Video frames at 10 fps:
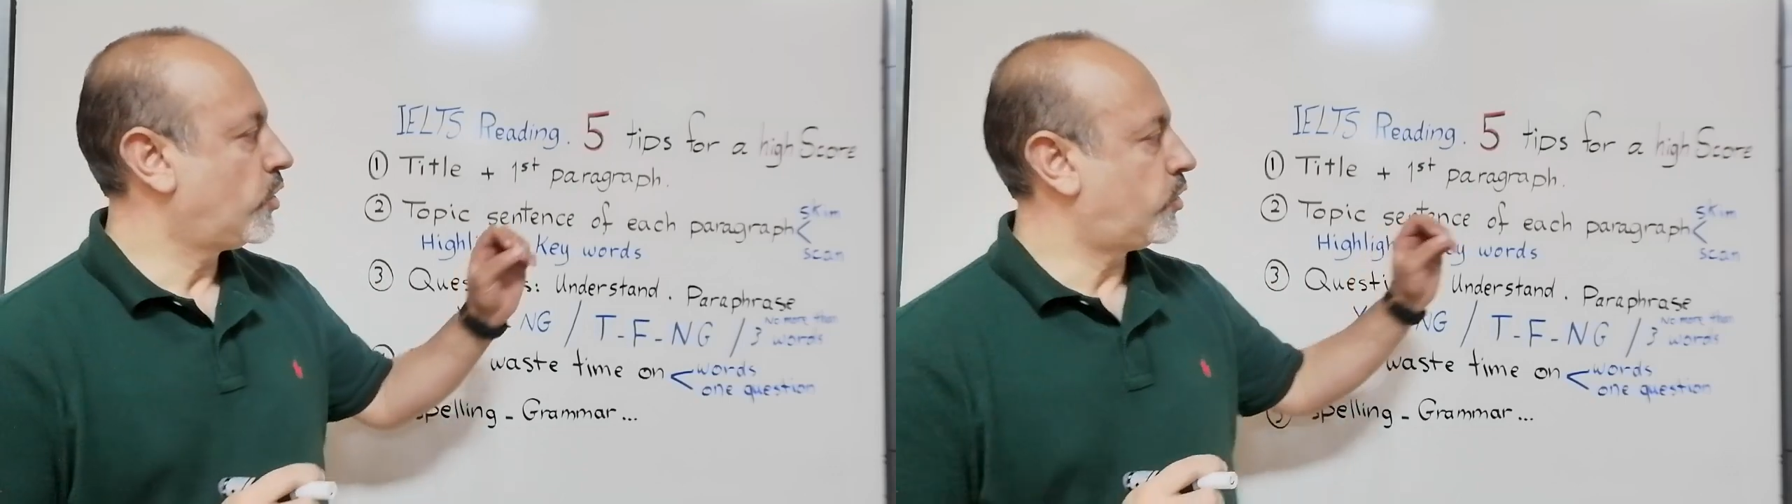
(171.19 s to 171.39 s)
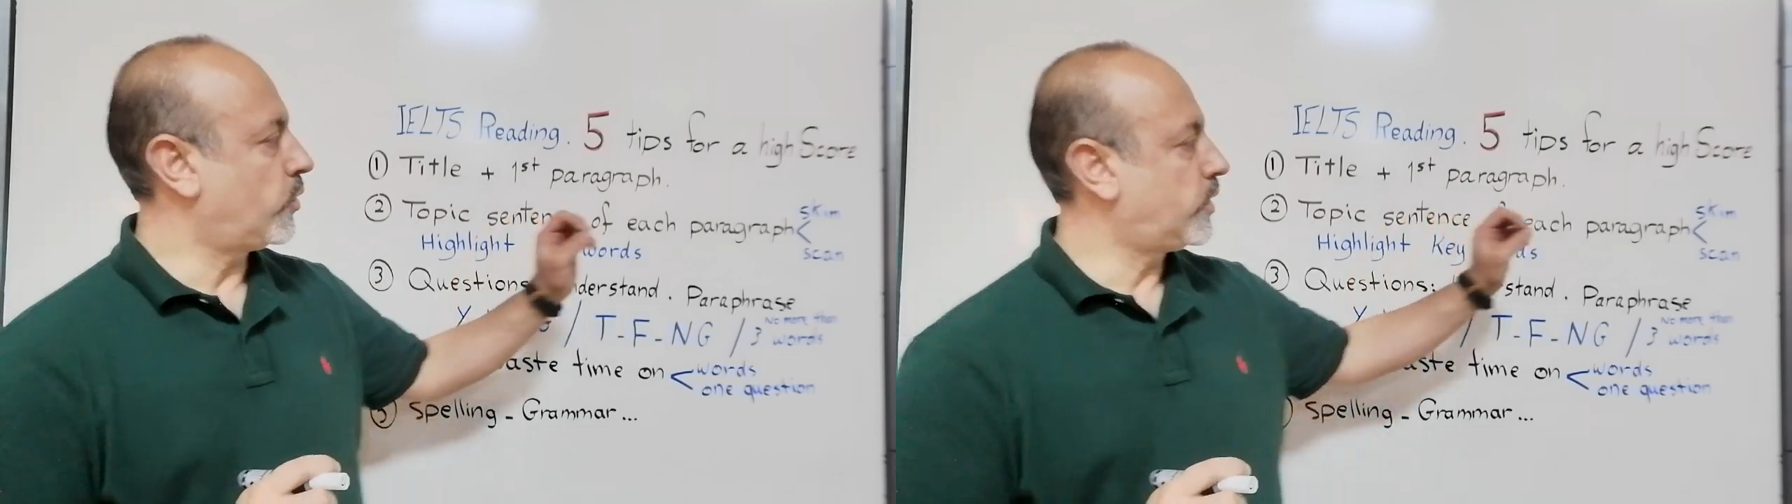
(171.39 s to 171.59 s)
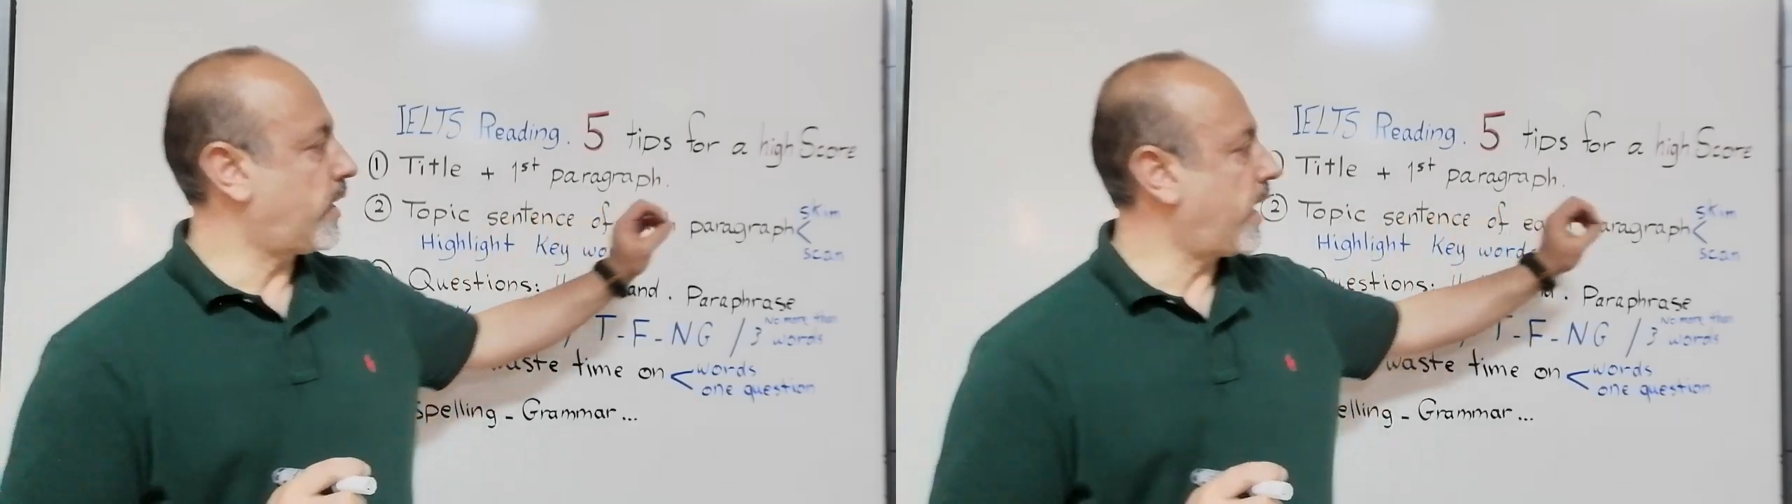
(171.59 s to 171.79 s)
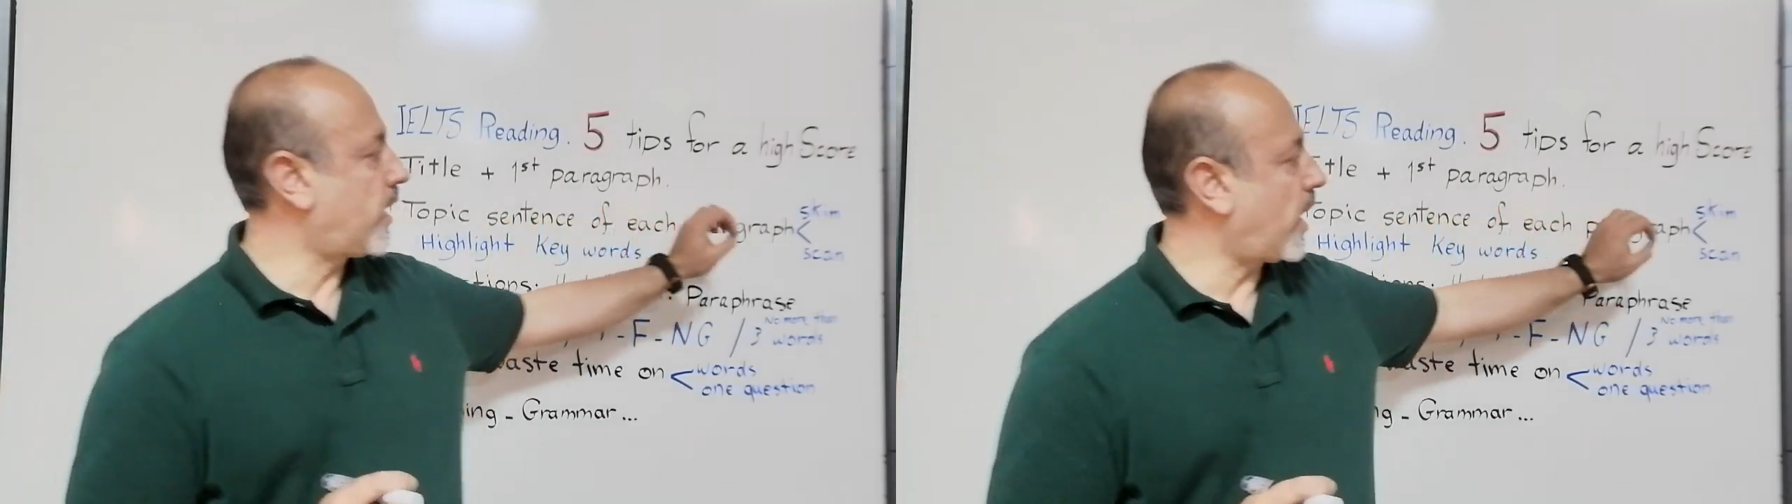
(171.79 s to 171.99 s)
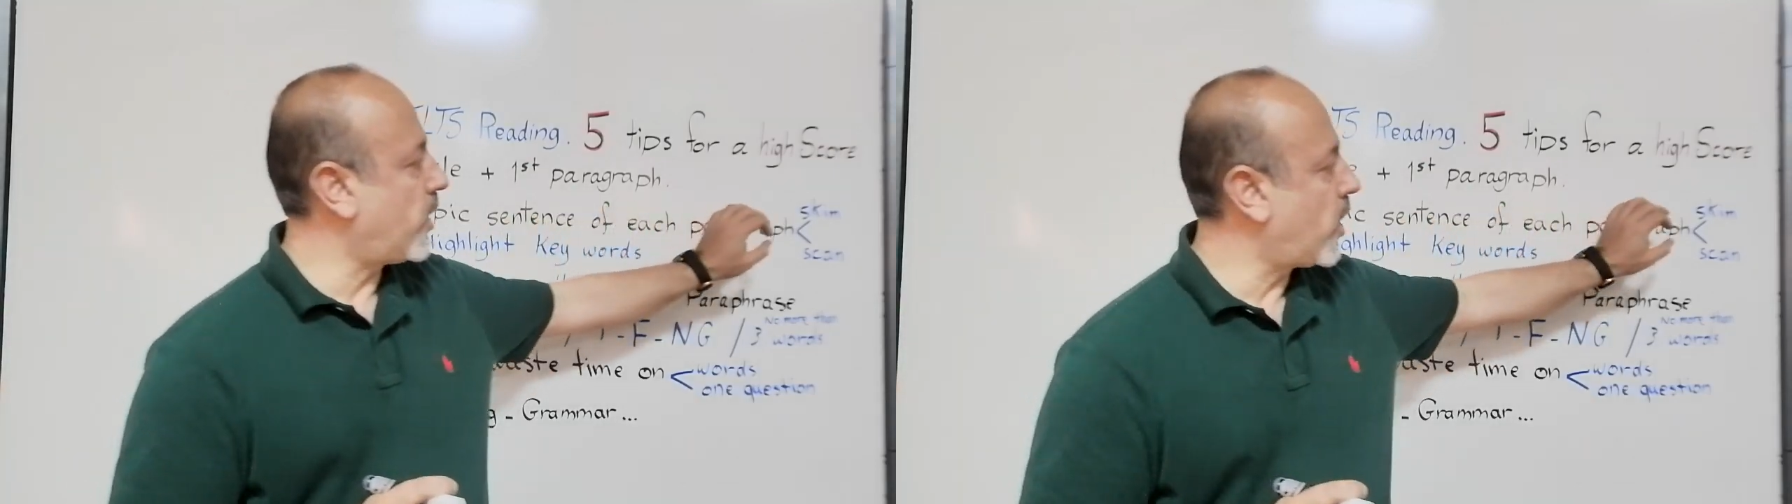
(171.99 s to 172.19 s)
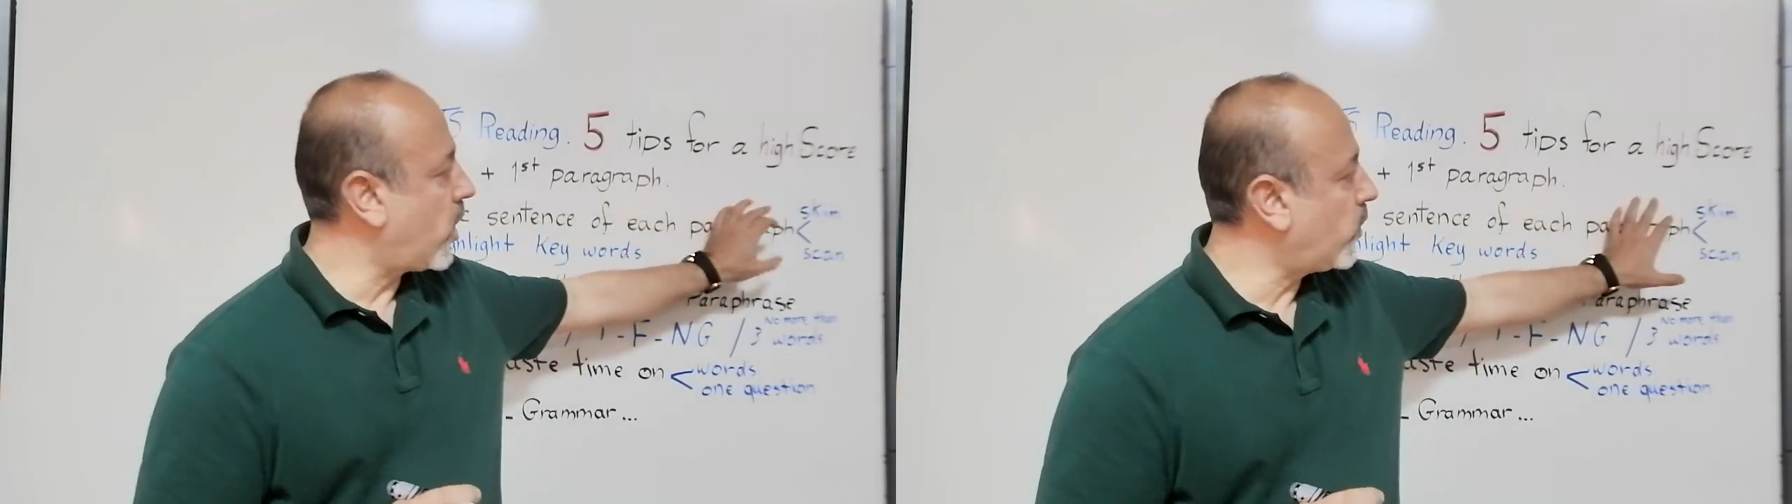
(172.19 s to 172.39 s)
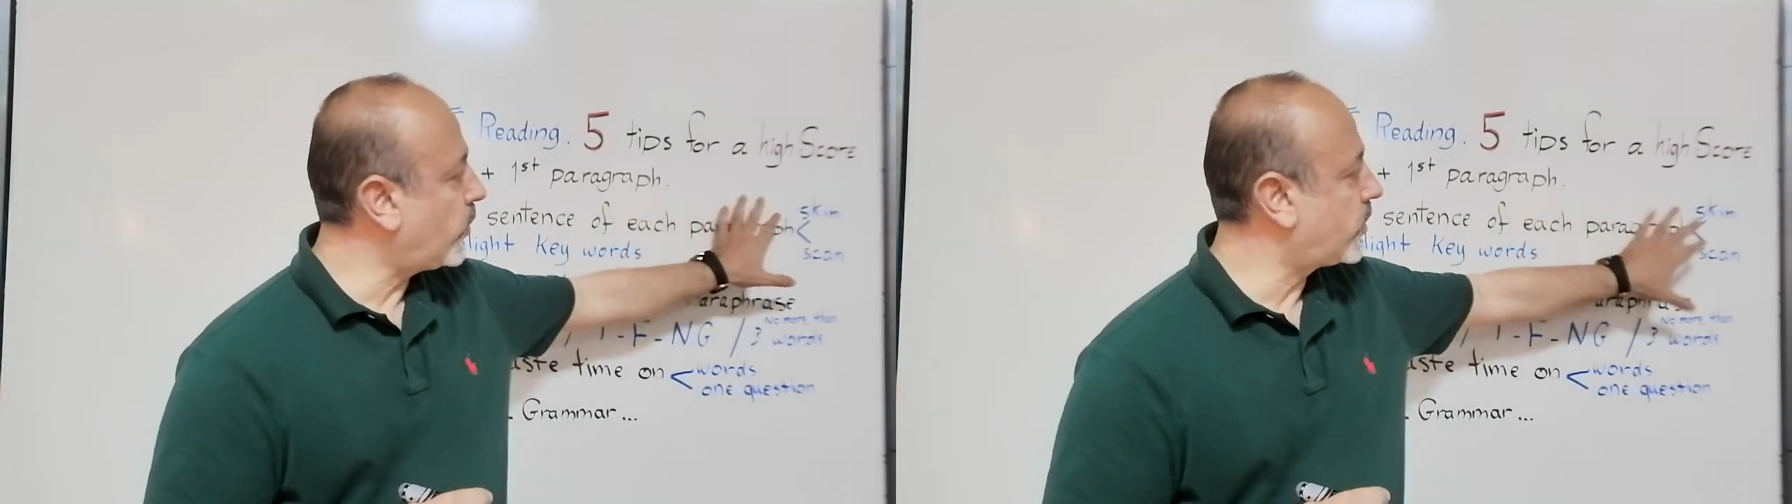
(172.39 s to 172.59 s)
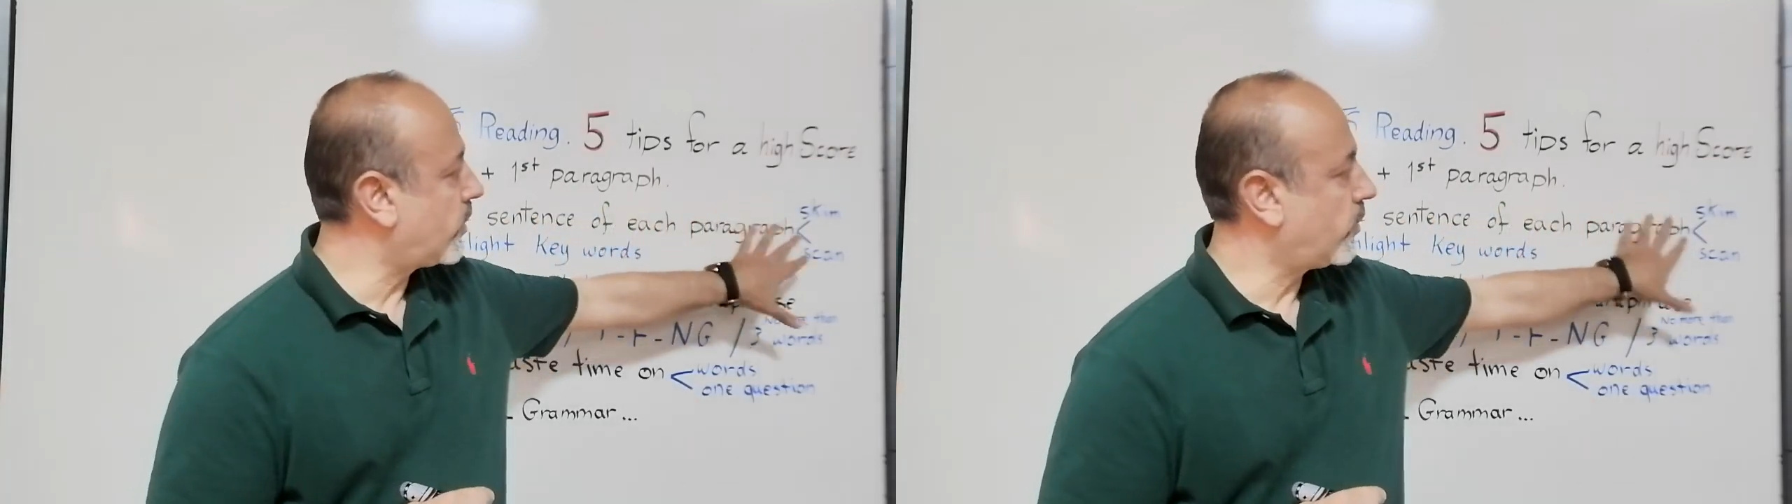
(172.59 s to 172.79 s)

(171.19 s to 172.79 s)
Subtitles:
to take a note,